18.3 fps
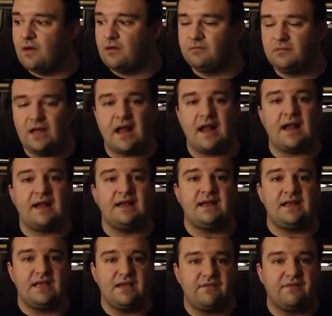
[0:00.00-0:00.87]
I'm glad I
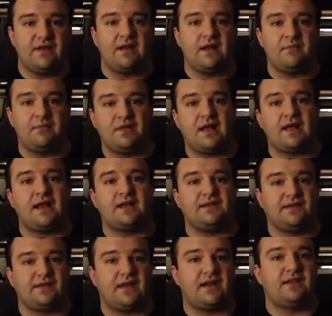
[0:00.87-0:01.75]
didn't give in. I'm glad
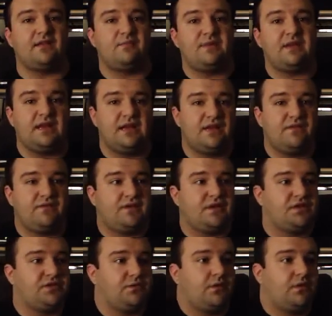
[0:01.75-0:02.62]
I decided to be an
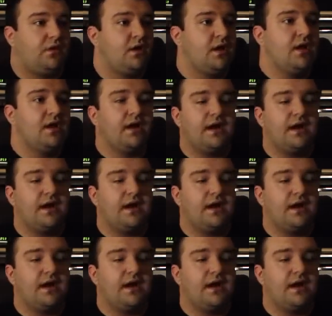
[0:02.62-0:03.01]
individual.